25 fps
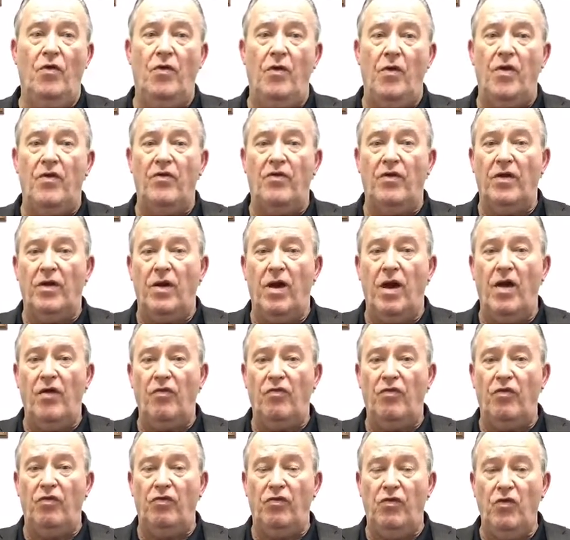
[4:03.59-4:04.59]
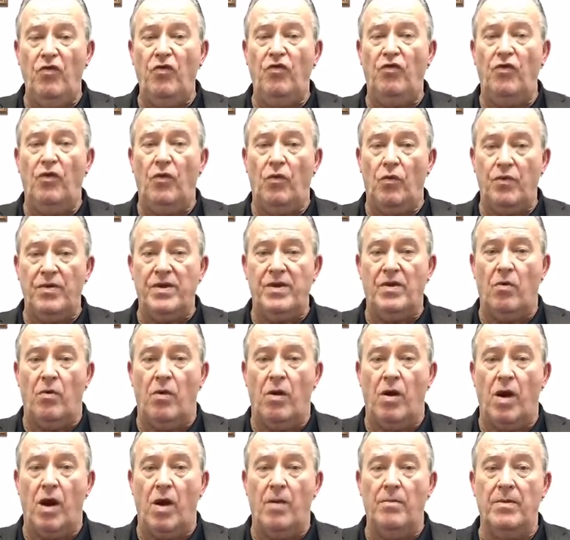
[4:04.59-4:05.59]
there is a constitutional
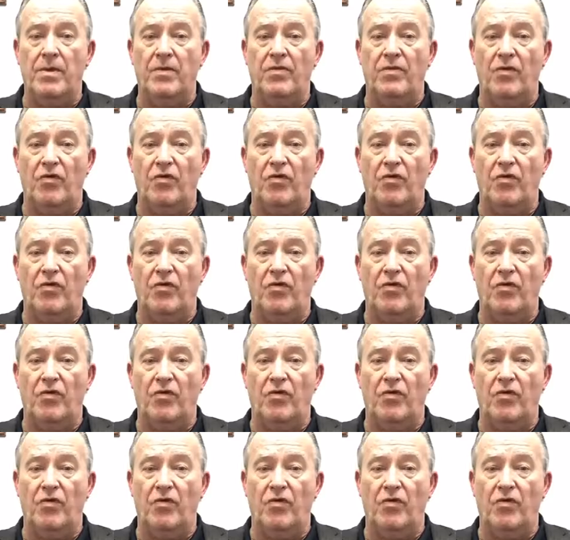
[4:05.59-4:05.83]
requirement